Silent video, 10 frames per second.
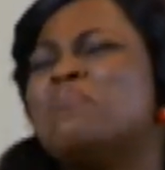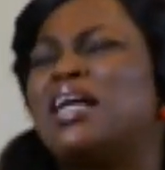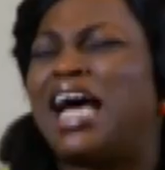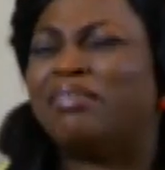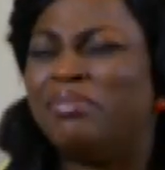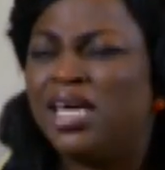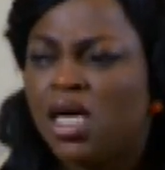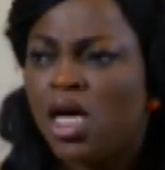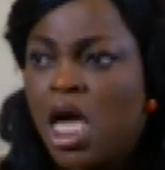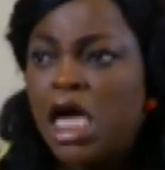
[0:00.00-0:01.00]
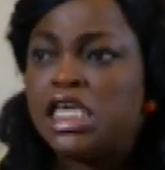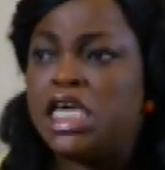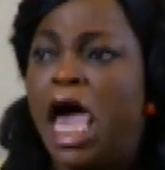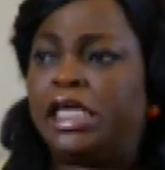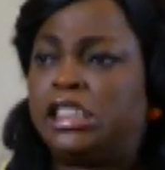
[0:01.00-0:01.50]
you more than me.
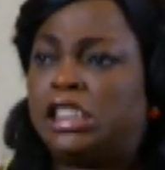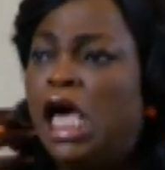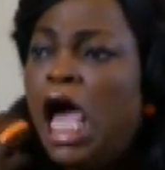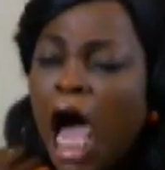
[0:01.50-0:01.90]
Yes!